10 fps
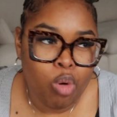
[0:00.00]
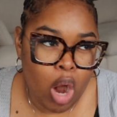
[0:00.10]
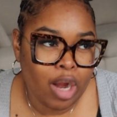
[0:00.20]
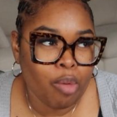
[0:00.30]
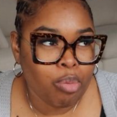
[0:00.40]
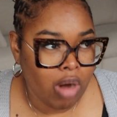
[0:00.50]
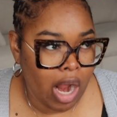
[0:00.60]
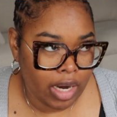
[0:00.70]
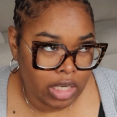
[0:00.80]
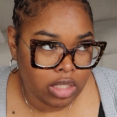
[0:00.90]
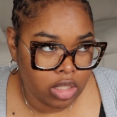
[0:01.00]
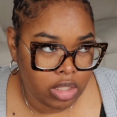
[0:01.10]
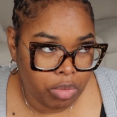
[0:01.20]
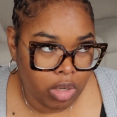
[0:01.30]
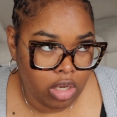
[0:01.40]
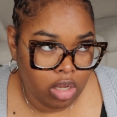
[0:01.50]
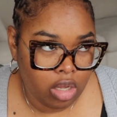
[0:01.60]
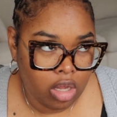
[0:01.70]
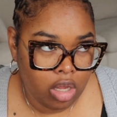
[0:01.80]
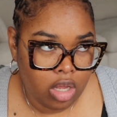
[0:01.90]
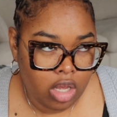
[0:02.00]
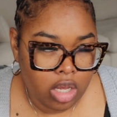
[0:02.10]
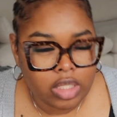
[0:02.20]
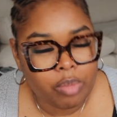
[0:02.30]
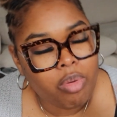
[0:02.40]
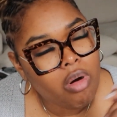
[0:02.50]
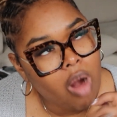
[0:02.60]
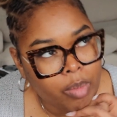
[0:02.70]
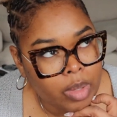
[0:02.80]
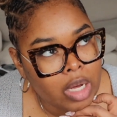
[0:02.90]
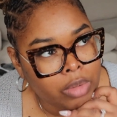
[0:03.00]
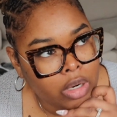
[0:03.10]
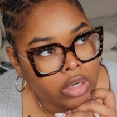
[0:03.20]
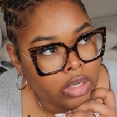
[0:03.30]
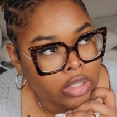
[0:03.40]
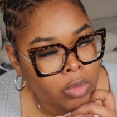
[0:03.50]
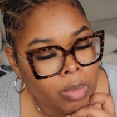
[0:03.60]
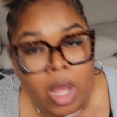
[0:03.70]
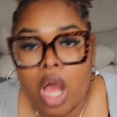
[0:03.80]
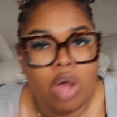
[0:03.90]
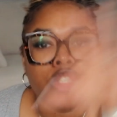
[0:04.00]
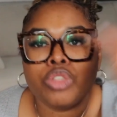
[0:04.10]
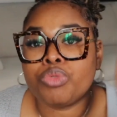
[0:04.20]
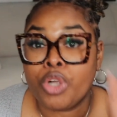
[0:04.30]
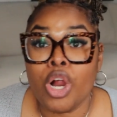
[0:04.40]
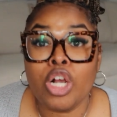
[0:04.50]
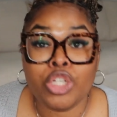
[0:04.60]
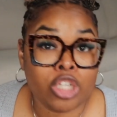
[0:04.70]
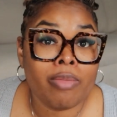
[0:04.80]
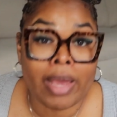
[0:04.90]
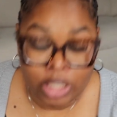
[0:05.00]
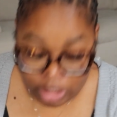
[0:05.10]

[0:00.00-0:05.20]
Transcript: prior to this one. To probably upload another one. Girl, just go back and